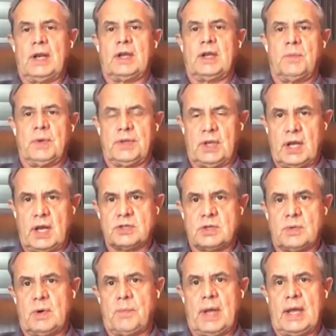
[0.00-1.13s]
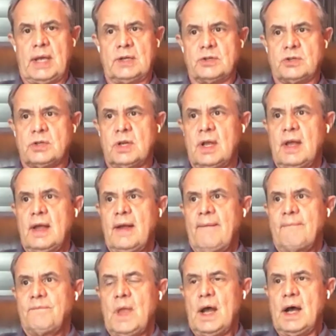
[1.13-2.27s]
really good with the customer base.
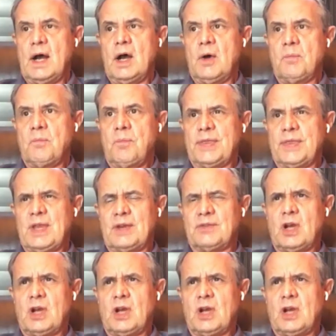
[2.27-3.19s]
But